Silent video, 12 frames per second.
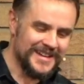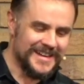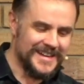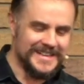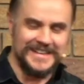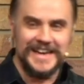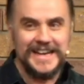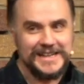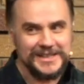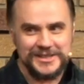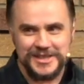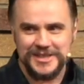needless
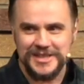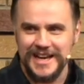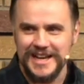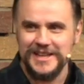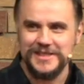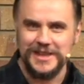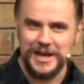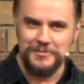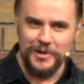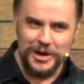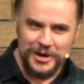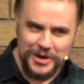to say, they were
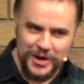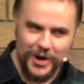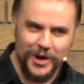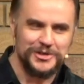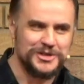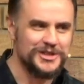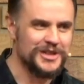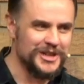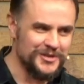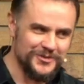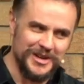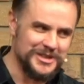not
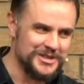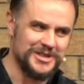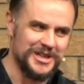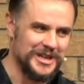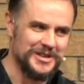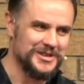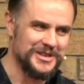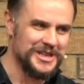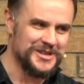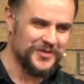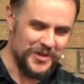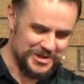convincing, these
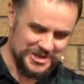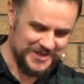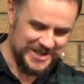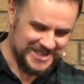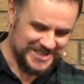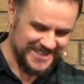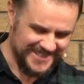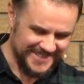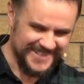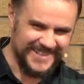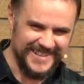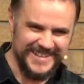forgeries.
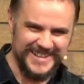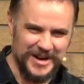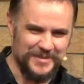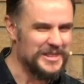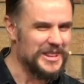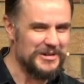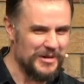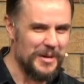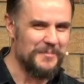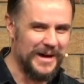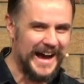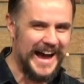I mean, they were
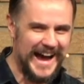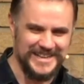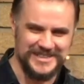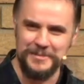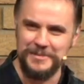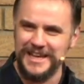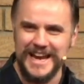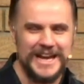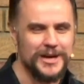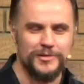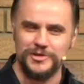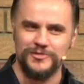bad. I mean, the
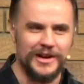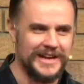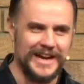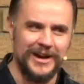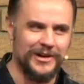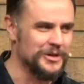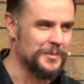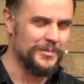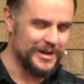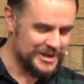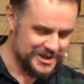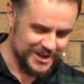ink was running out on the
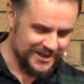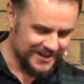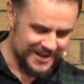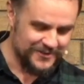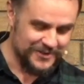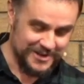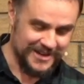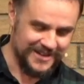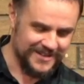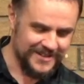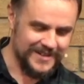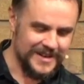printer and everything.
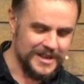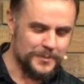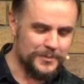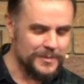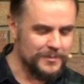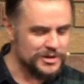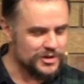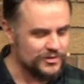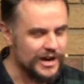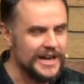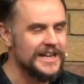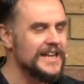The print was
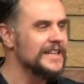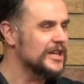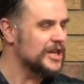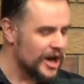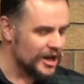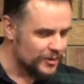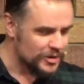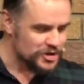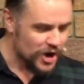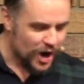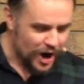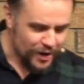grainy, the color was
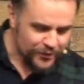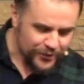off,